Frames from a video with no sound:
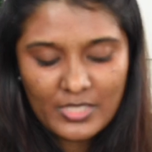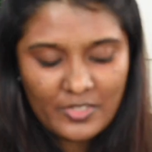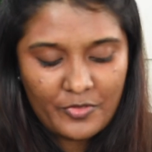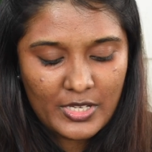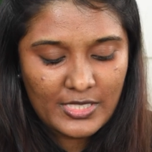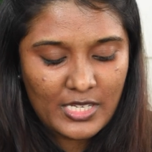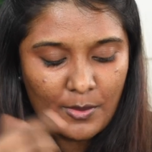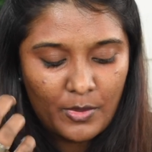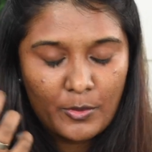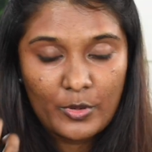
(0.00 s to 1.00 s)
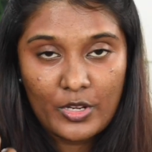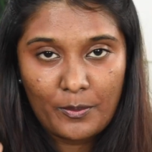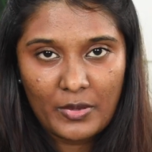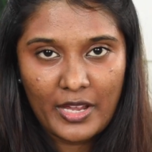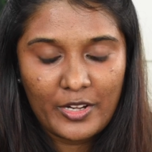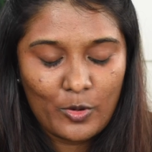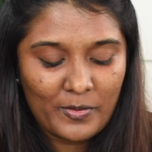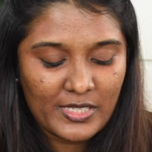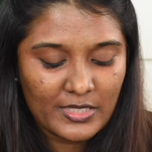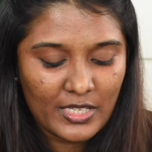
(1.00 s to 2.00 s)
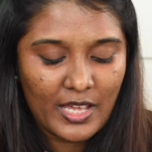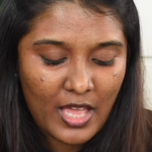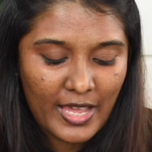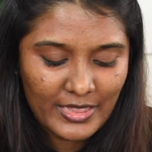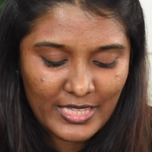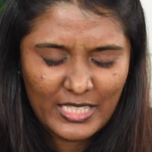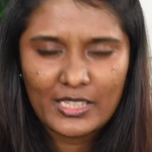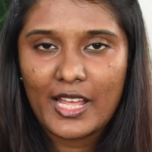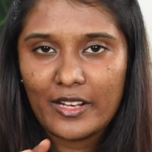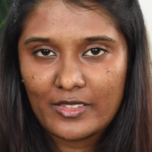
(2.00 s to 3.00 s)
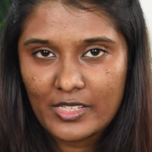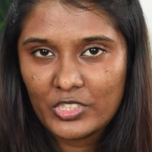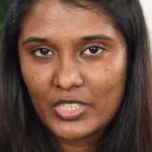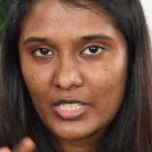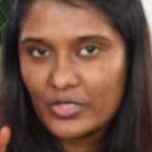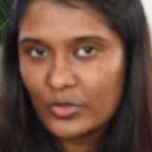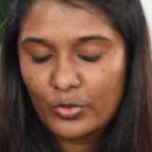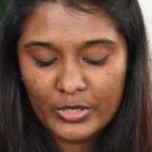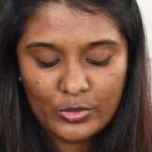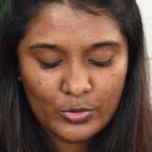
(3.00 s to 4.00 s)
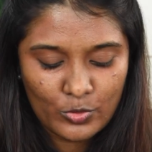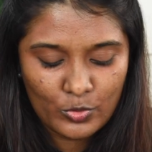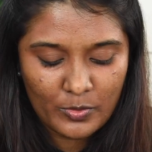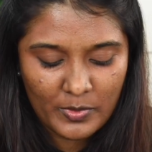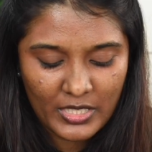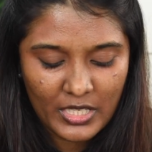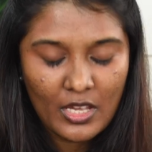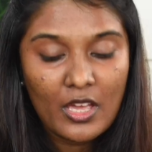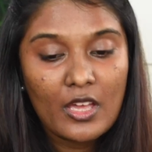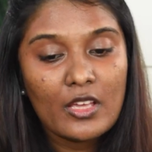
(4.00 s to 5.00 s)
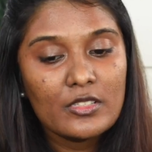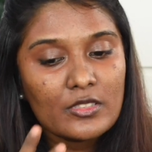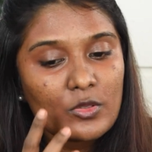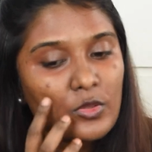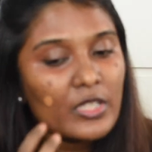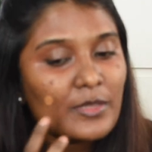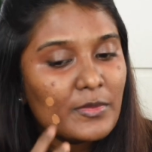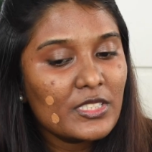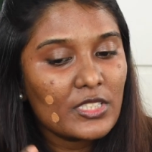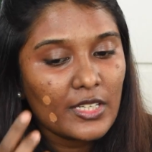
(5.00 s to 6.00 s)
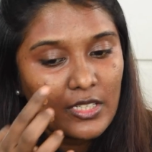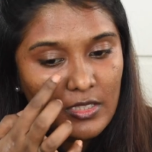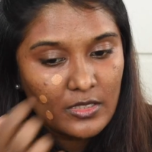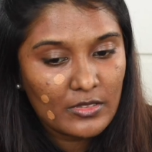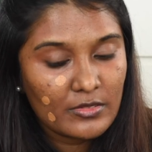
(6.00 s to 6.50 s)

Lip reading: is the first time I'm going to apply it on my skin. So I think that this shade is going to suit me. So let me check it.